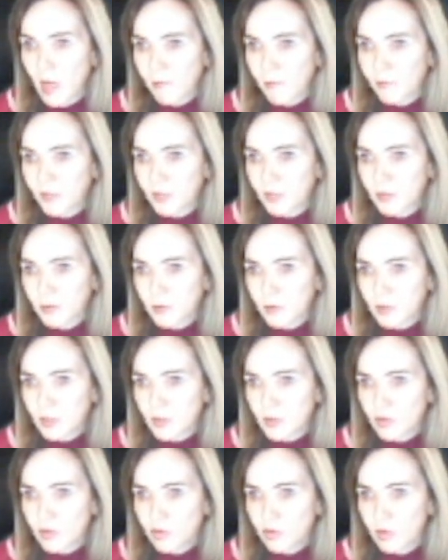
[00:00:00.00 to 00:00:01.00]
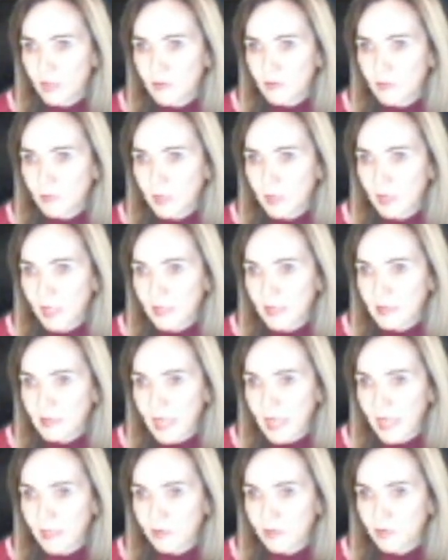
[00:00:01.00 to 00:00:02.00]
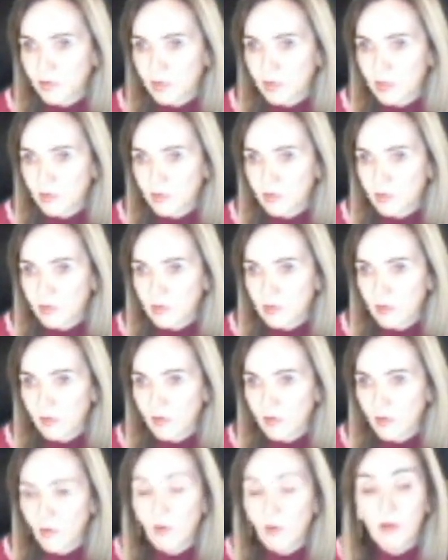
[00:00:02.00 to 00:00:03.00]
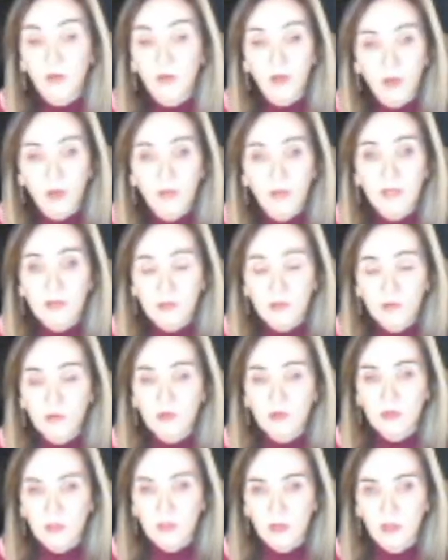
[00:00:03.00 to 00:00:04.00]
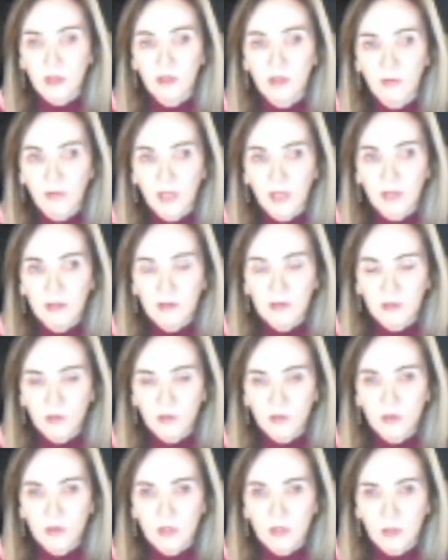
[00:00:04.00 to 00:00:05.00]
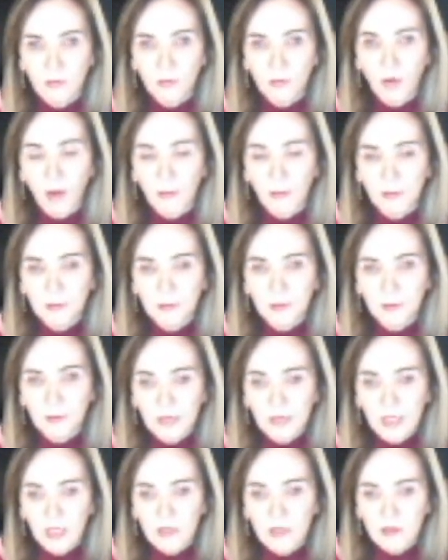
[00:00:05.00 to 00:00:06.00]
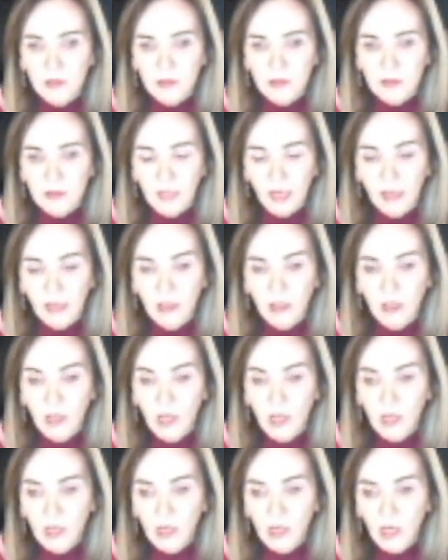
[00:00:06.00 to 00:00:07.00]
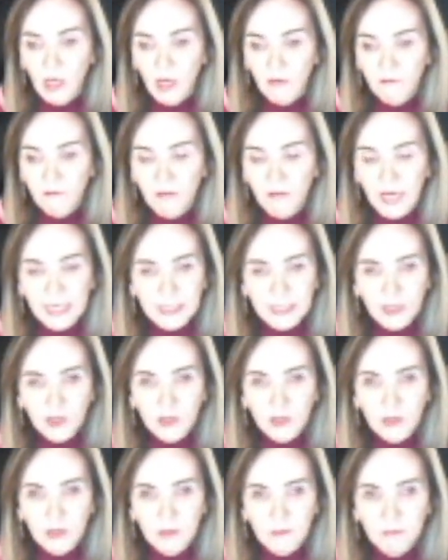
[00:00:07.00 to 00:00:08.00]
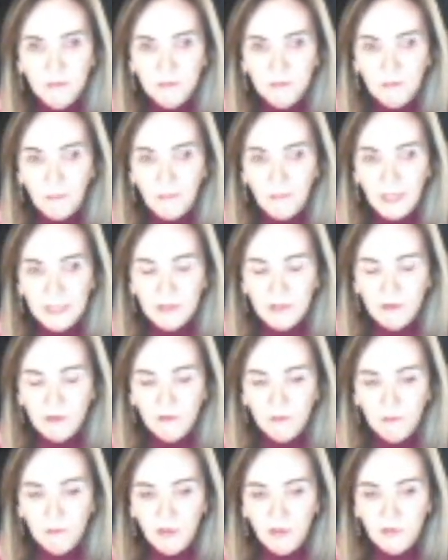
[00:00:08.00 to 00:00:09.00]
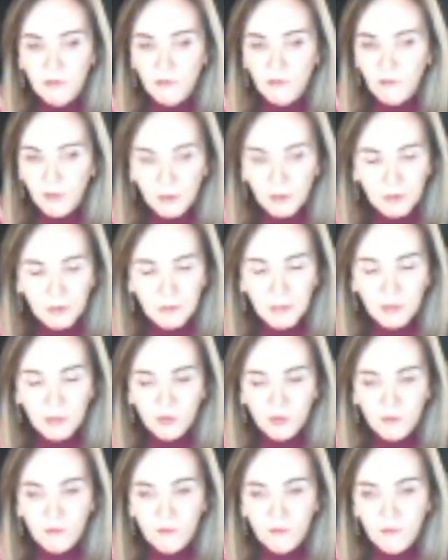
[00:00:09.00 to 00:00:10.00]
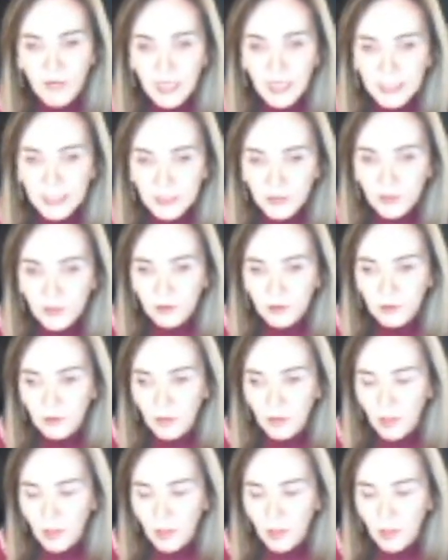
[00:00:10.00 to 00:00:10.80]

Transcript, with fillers: The newer tissue gives me less allergy issues than the old. Oh, that's interesting. That is interesting. Probably because it's a finer... It's very much a finer,